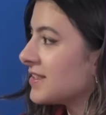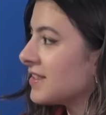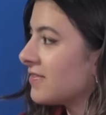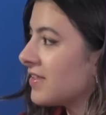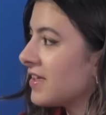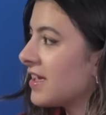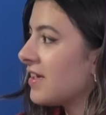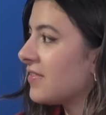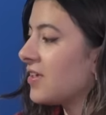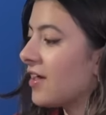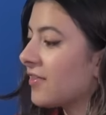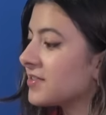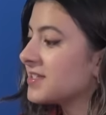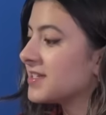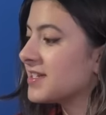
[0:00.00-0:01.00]
the, the, the
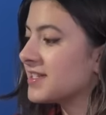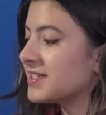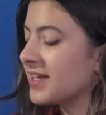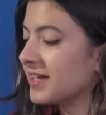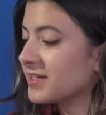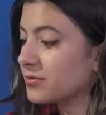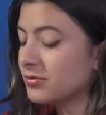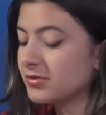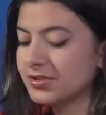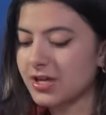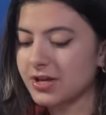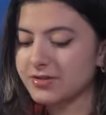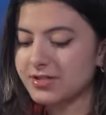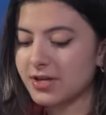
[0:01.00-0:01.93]
other statistics also.